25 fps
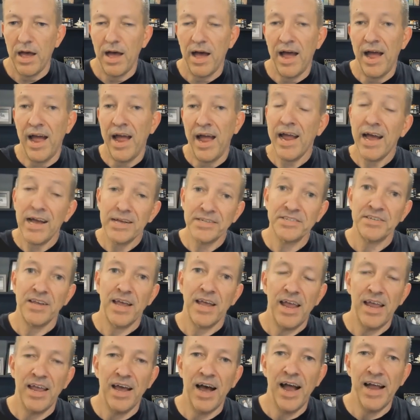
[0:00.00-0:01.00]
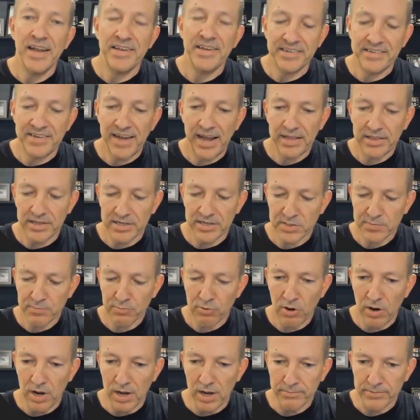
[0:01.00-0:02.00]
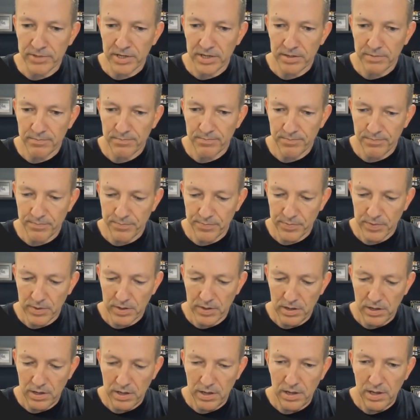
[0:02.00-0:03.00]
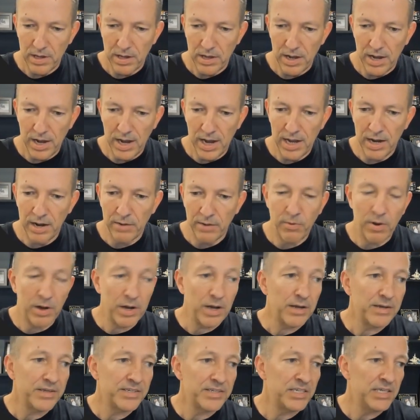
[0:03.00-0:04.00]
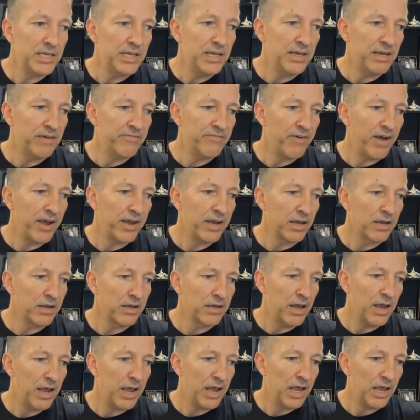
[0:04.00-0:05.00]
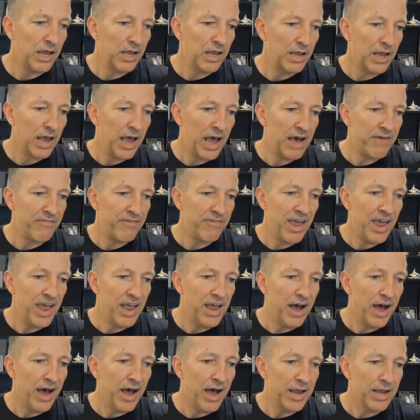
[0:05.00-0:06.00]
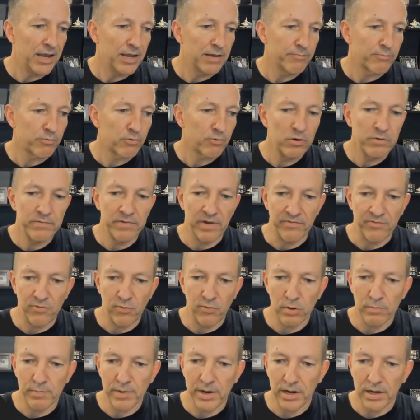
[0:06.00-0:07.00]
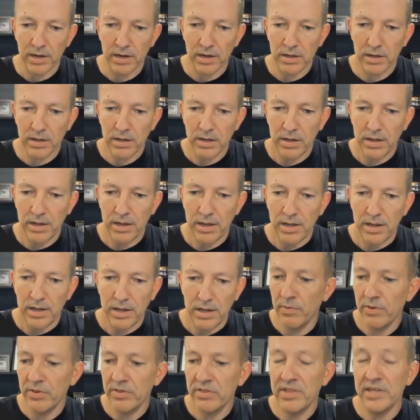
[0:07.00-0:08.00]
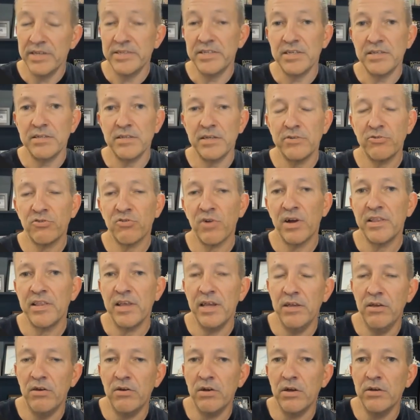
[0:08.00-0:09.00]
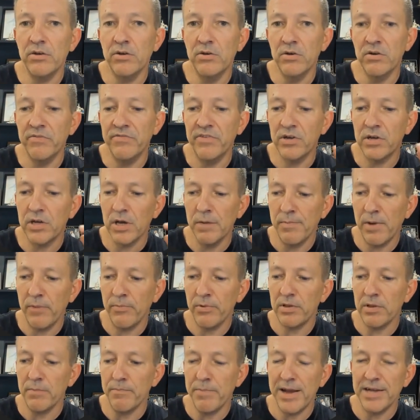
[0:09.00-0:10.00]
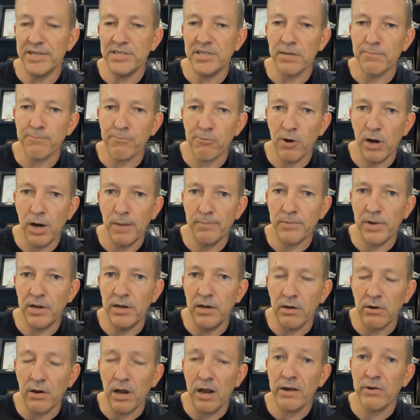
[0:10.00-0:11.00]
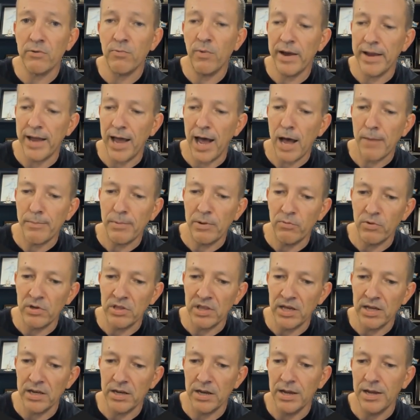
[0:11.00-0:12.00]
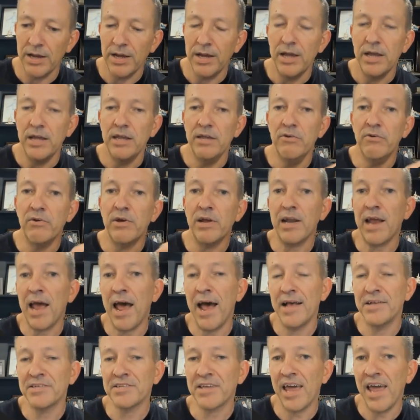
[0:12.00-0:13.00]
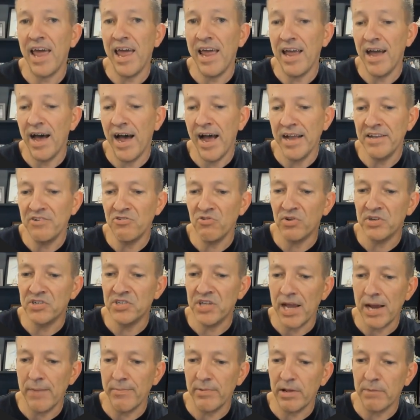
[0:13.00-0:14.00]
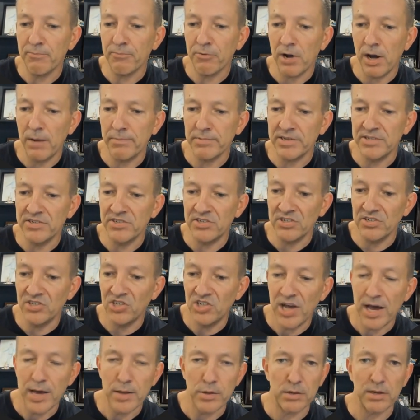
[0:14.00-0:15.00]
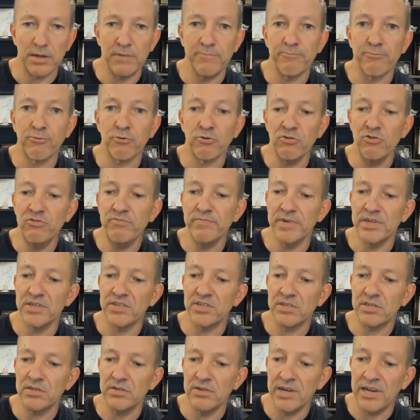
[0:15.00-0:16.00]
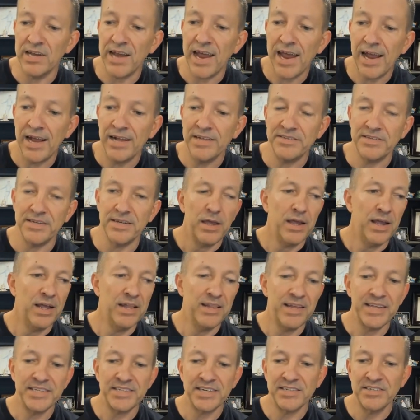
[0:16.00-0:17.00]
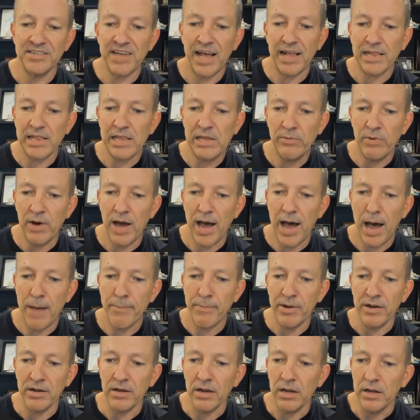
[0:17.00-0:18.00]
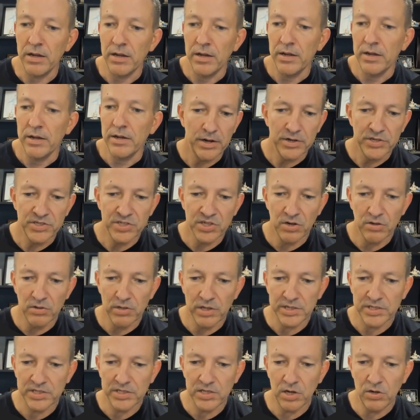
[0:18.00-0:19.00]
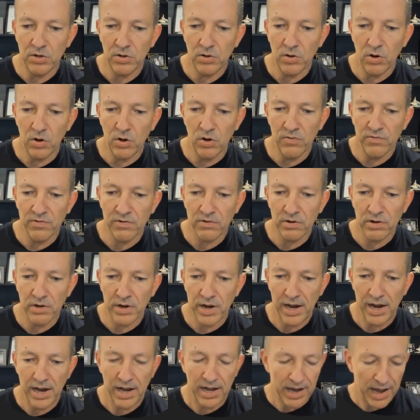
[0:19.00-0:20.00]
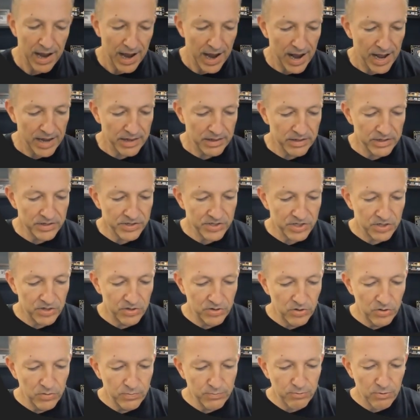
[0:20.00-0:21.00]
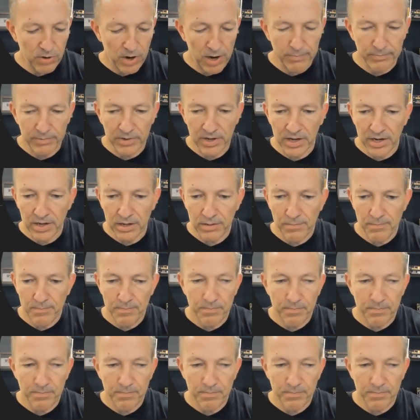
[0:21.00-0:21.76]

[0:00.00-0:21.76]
I asked AI to take this prompt, and I wanted to see if I could have AI improve it for me. This is a trick that you can do. If you come up with a basic prompt and you're not quite happy with it, you can ask AI to examine the prompt and suggest improvements to enhance it. And that's exactly what happened. So let's go over and add this new prompt in.